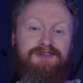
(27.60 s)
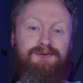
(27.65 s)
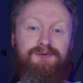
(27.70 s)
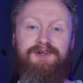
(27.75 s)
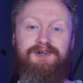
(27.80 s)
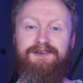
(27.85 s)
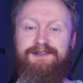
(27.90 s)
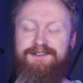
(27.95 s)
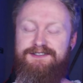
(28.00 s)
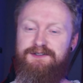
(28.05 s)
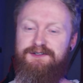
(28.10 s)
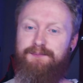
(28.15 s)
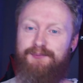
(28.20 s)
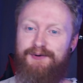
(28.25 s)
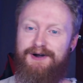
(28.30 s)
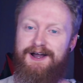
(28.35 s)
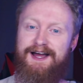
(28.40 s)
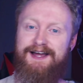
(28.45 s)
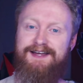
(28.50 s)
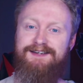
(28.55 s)
really
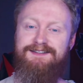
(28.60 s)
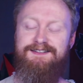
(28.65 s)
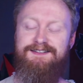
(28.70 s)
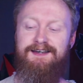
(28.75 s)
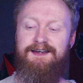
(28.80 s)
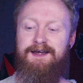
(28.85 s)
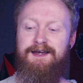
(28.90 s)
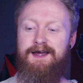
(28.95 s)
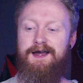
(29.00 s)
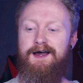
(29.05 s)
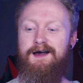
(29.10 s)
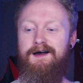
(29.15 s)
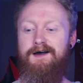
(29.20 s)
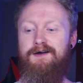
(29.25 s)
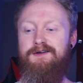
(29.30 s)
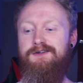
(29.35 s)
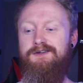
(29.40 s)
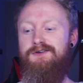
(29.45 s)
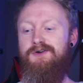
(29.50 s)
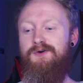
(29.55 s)
surprised.
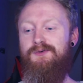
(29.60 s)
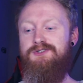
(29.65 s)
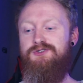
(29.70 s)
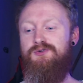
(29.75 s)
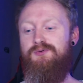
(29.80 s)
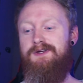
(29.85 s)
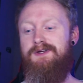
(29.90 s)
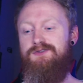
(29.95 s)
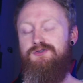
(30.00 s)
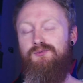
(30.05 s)
It's